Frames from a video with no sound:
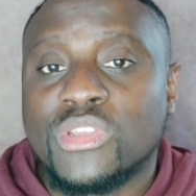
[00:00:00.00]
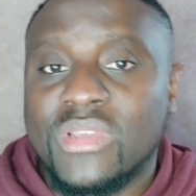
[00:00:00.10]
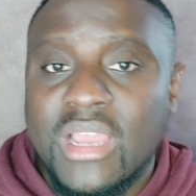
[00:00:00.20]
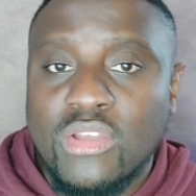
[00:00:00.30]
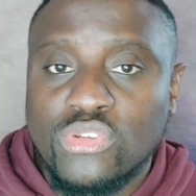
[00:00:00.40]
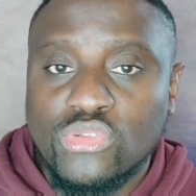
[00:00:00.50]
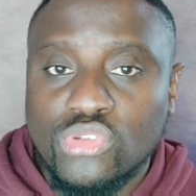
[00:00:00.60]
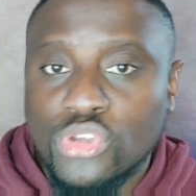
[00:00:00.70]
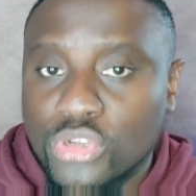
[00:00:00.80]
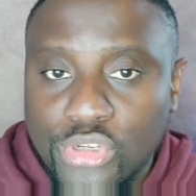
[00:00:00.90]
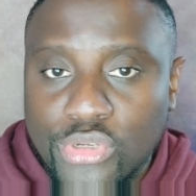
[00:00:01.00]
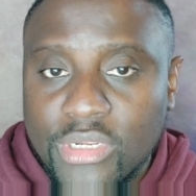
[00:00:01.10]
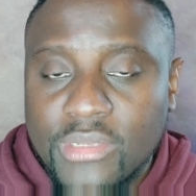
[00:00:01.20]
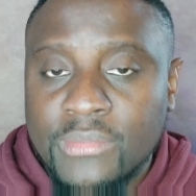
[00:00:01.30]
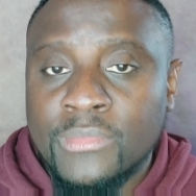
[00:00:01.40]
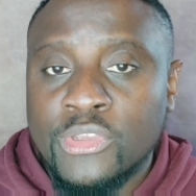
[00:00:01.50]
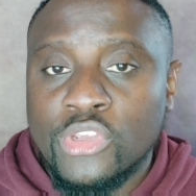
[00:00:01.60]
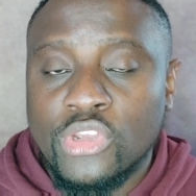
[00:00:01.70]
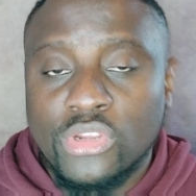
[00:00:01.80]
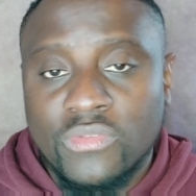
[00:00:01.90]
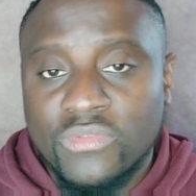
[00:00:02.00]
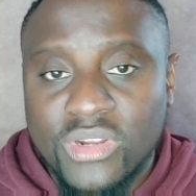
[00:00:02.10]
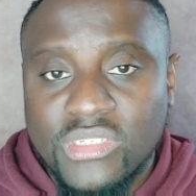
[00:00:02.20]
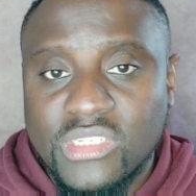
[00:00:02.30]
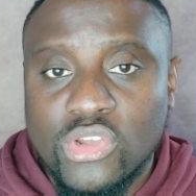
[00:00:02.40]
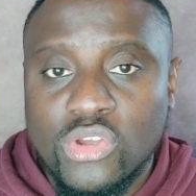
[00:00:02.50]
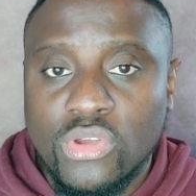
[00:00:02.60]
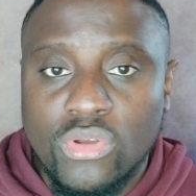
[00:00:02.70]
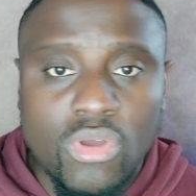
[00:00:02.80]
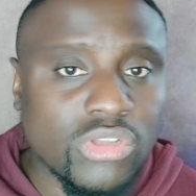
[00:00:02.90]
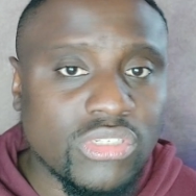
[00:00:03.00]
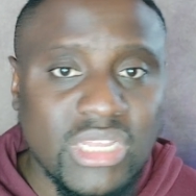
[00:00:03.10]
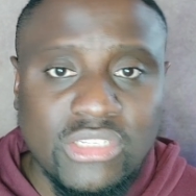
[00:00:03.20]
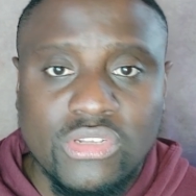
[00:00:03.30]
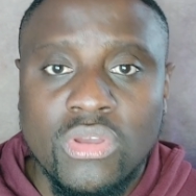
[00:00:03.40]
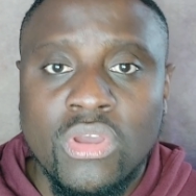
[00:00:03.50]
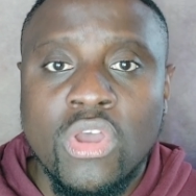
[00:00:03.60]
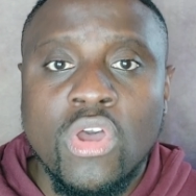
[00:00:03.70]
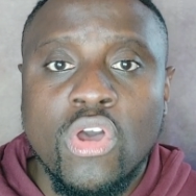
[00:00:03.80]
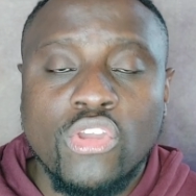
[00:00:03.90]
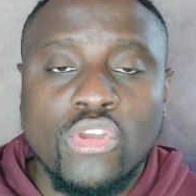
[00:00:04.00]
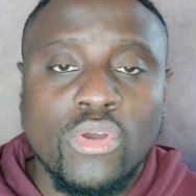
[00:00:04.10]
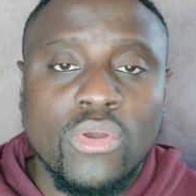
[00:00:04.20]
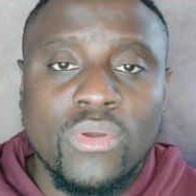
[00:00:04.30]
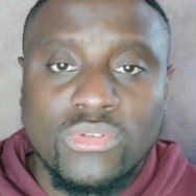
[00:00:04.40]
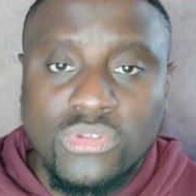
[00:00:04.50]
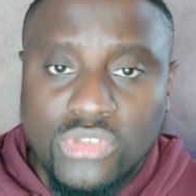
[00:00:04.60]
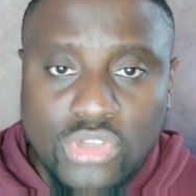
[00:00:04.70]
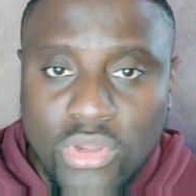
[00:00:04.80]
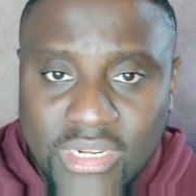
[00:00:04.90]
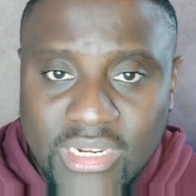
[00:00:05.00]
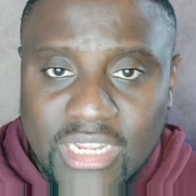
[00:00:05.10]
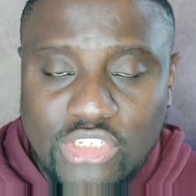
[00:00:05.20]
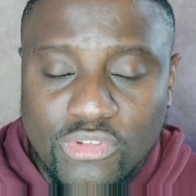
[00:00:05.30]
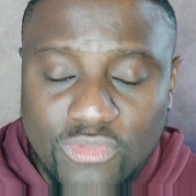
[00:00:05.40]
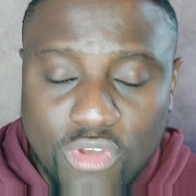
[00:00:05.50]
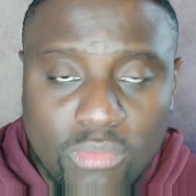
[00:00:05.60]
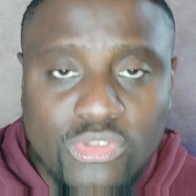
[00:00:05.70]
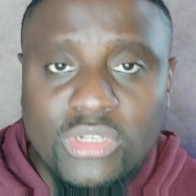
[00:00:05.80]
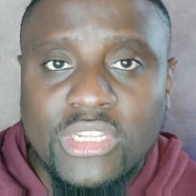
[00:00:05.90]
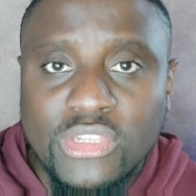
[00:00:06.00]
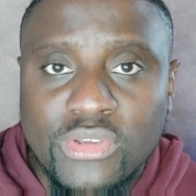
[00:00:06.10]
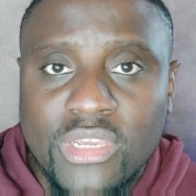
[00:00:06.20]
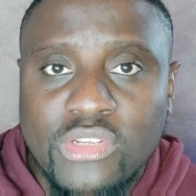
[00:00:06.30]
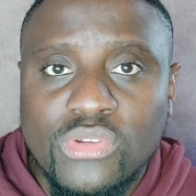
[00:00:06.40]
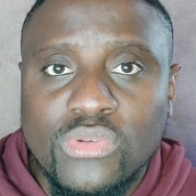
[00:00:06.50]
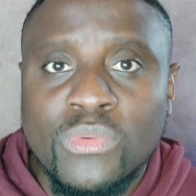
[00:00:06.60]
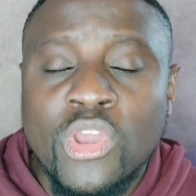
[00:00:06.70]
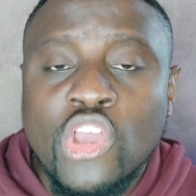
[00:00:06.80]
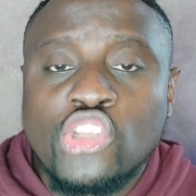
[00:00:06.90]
You can also do your university, or your course or your study that you've come to the UK to do.